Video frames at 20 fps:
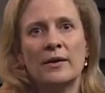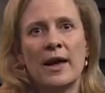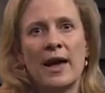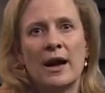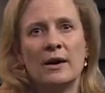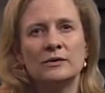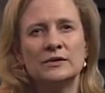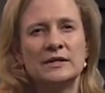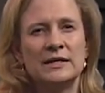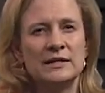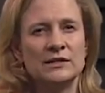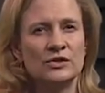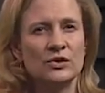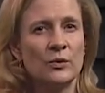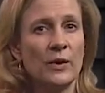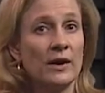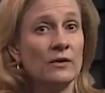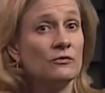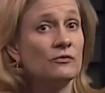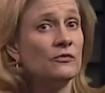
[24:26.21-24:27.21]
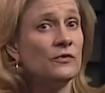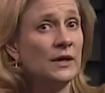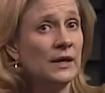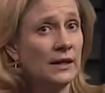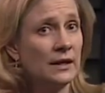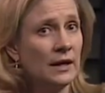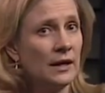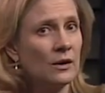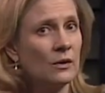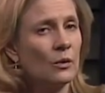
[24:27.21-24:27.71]
how to integrate
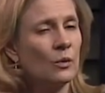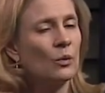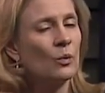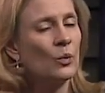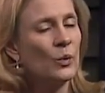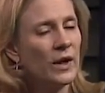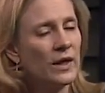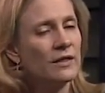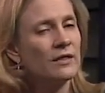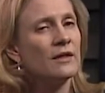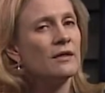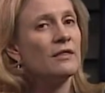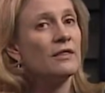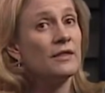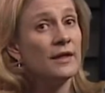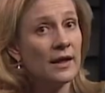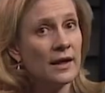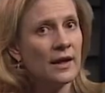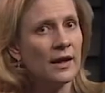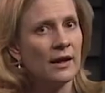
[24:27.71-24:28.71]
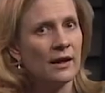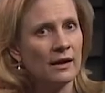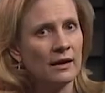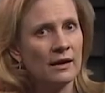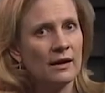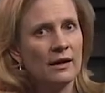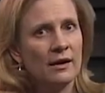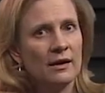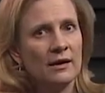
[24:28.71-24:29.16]
feeling with thinking.